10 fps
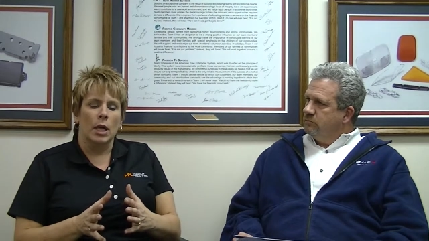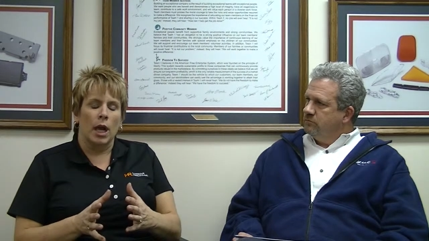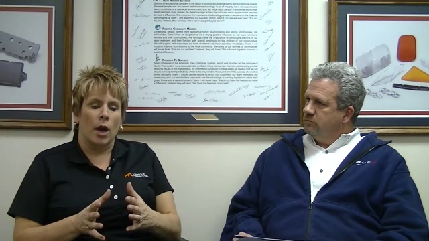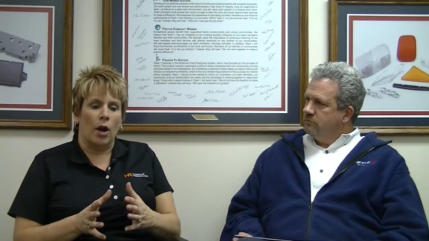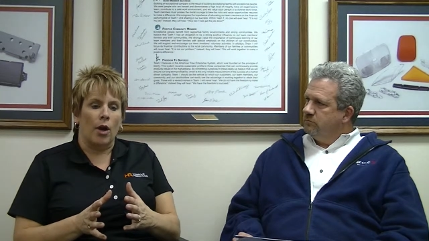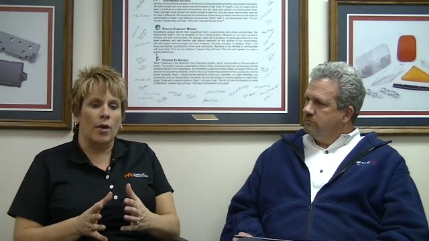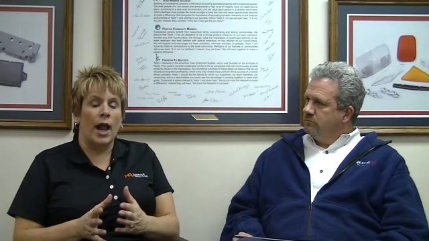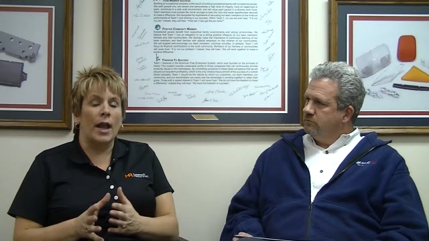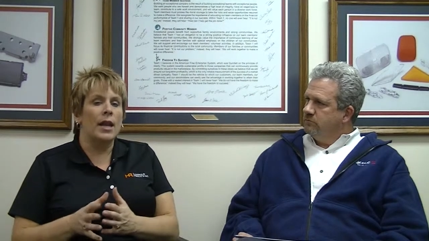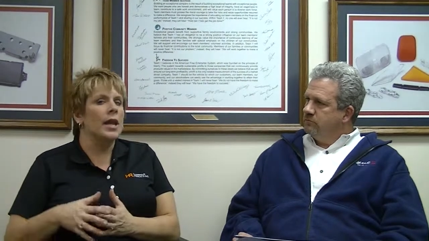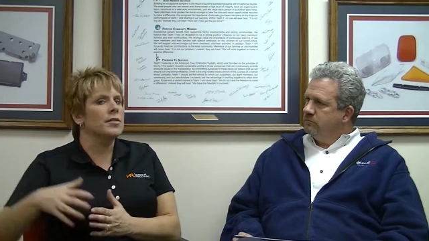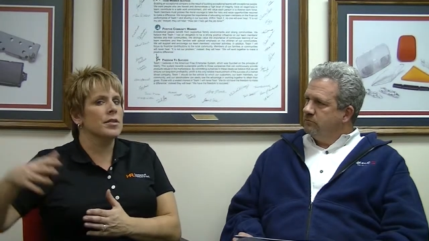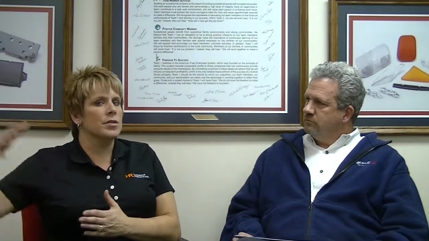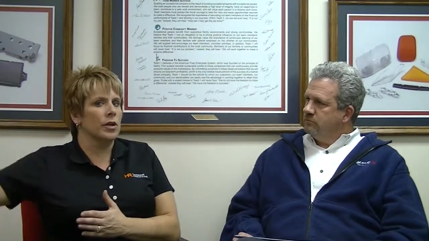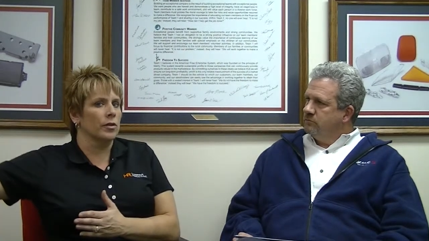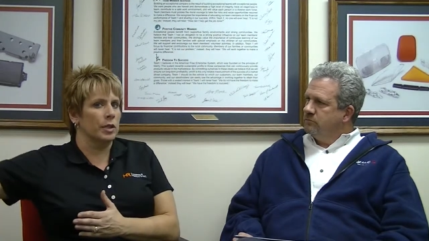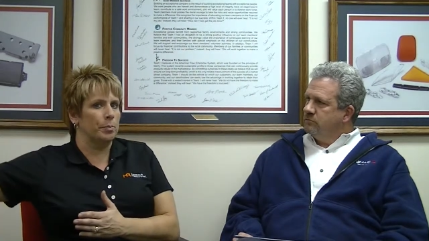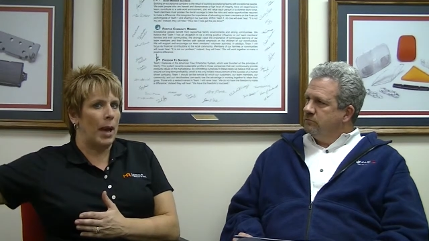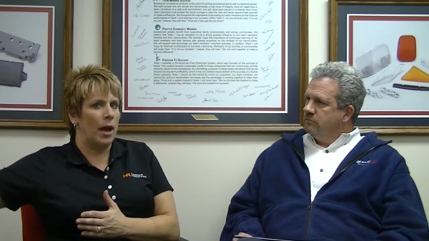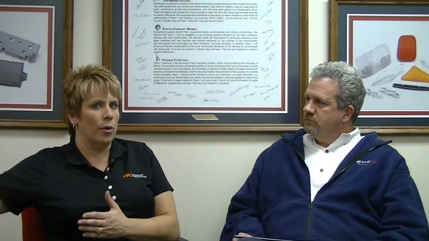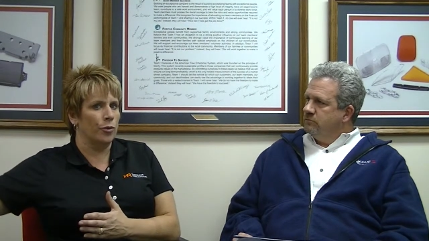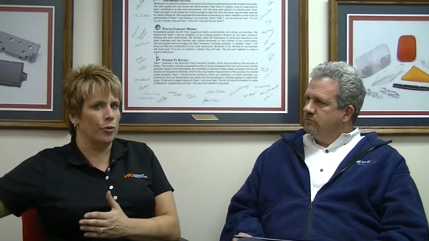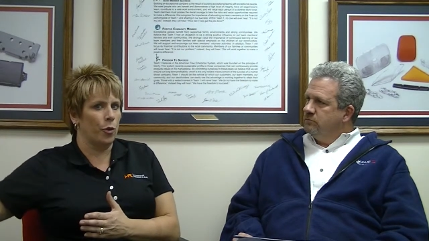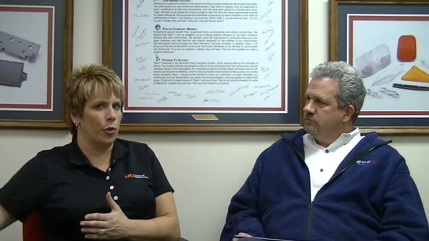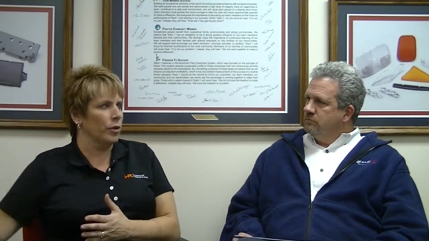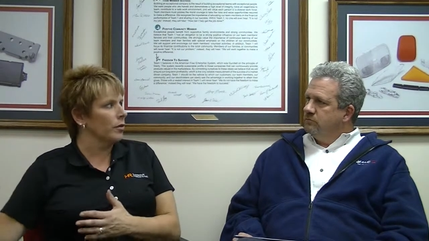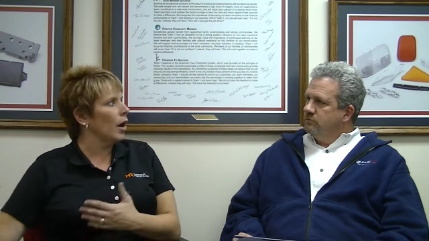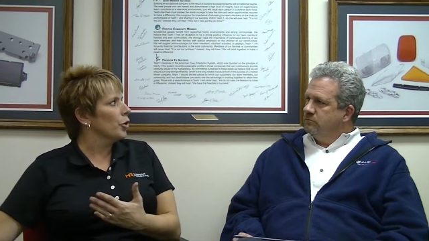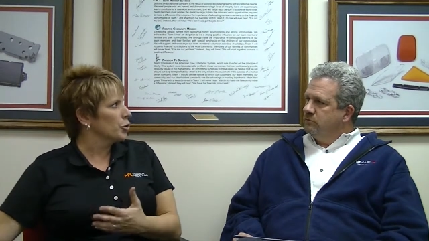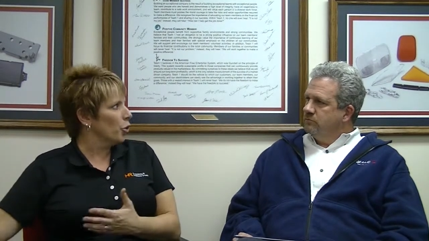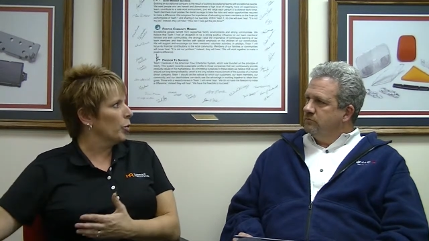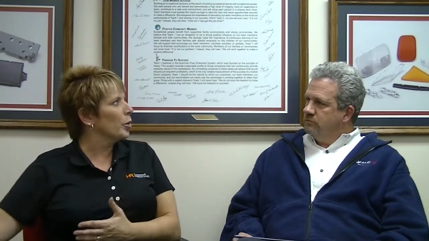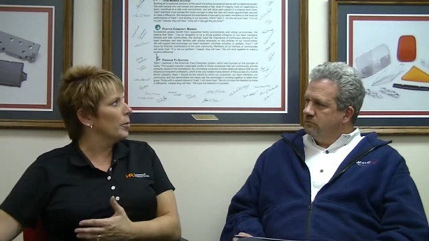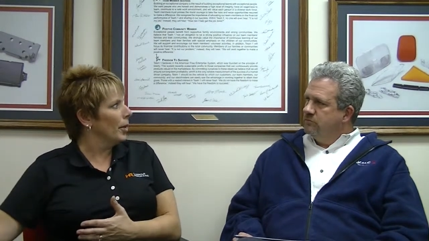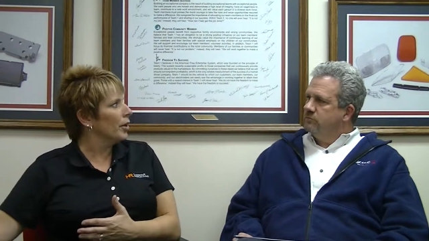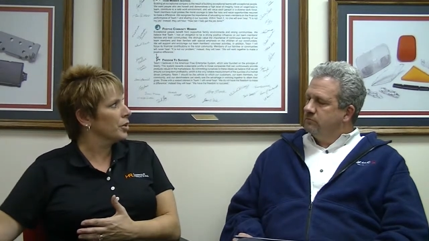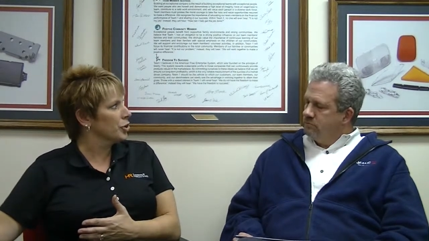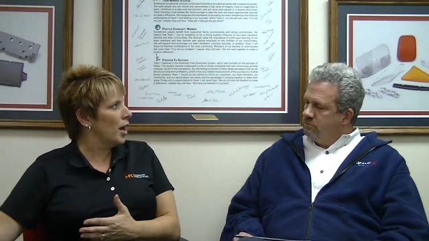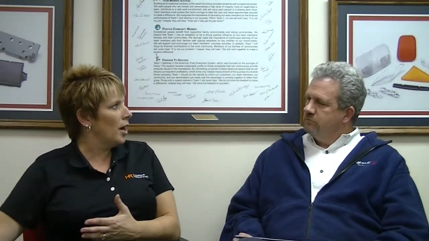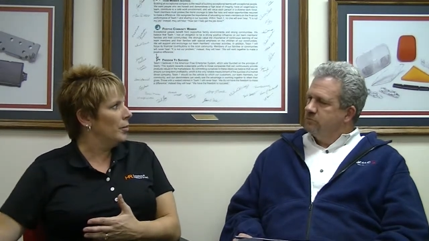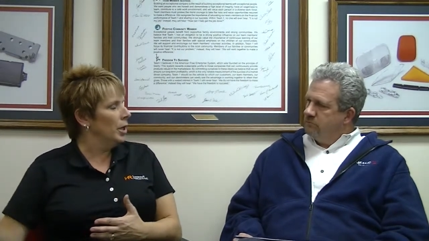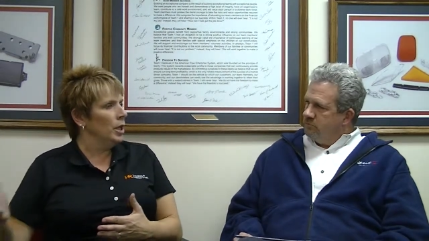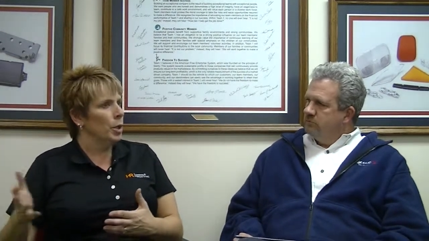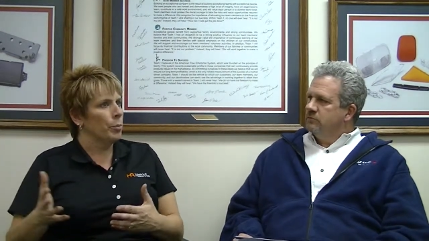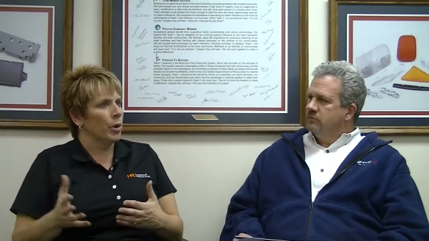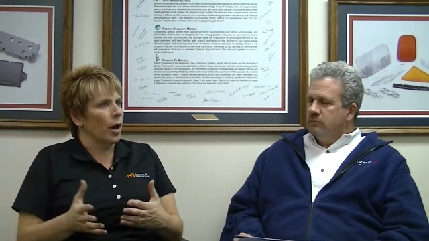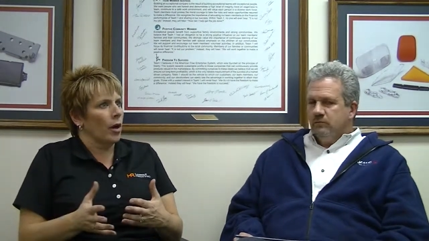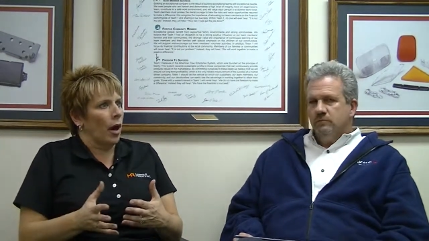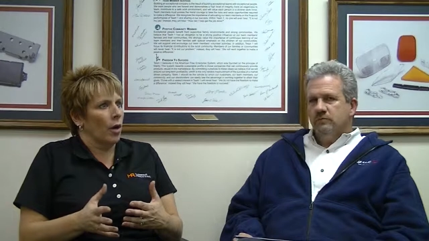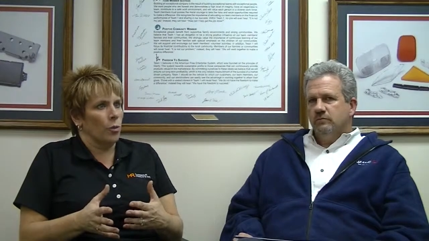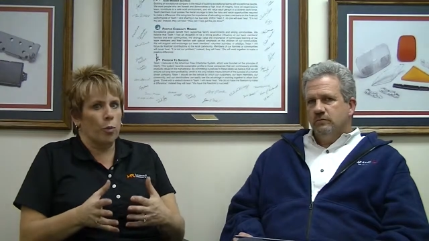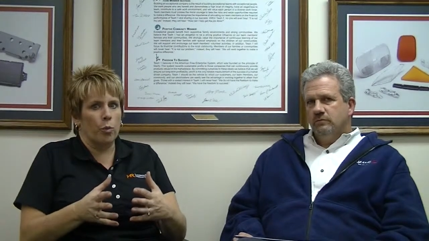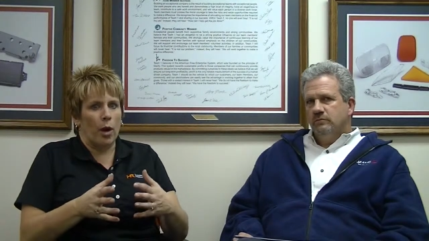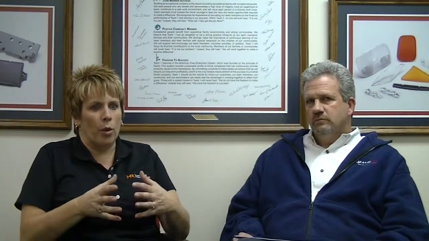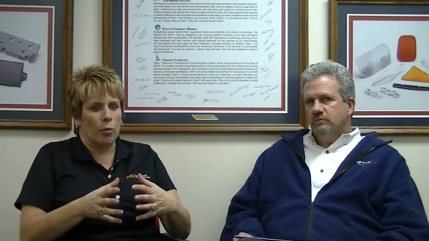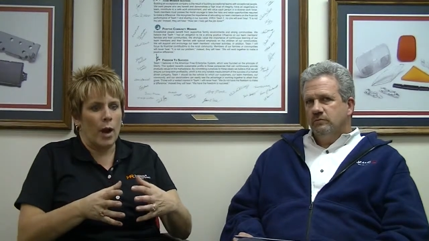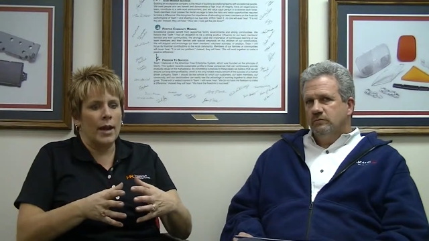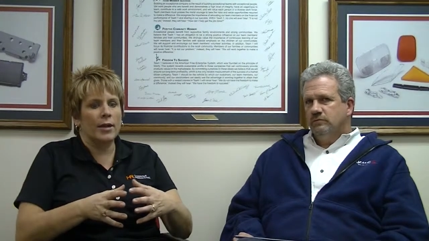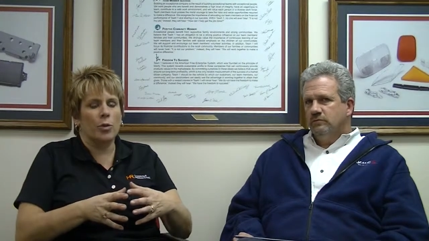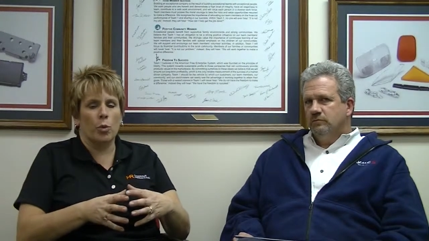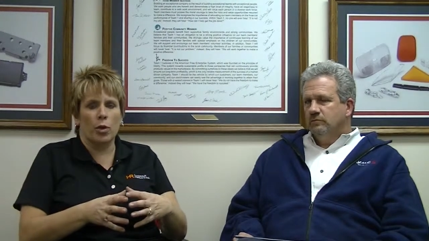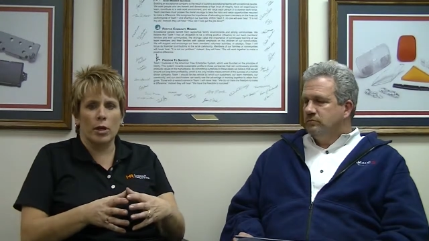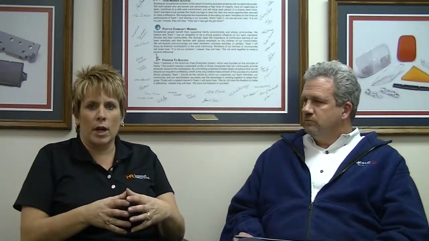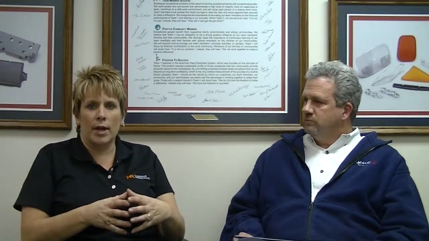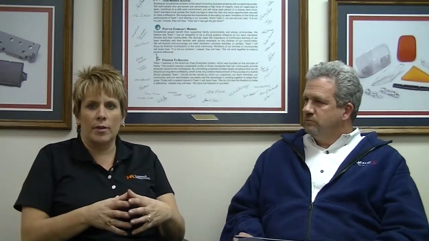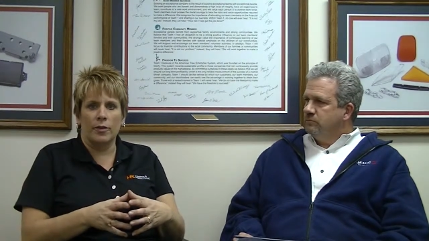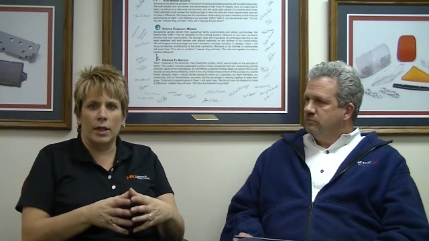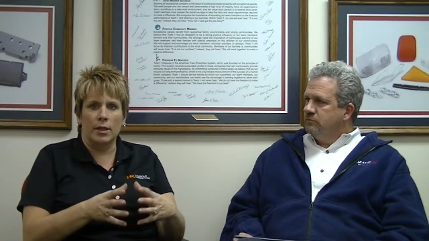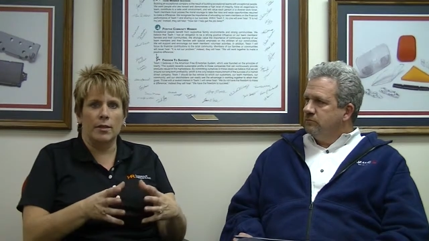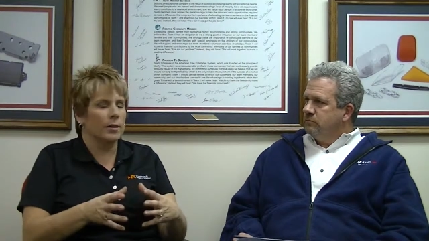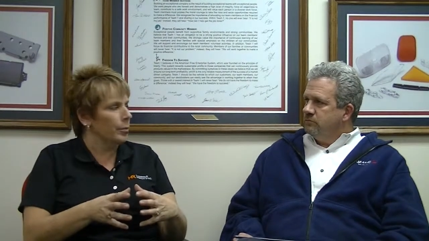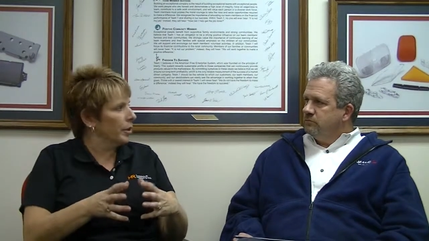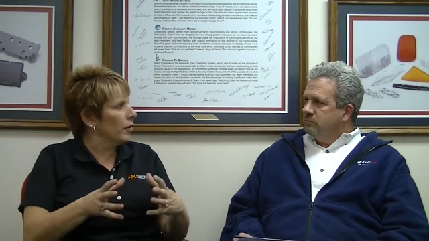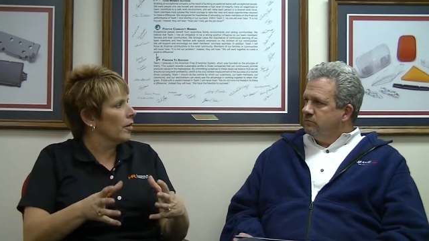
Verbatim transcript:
Speaker 1: are, are not necessarily bound for the large corporate America job, but are, are, are ready to work kind of in the middle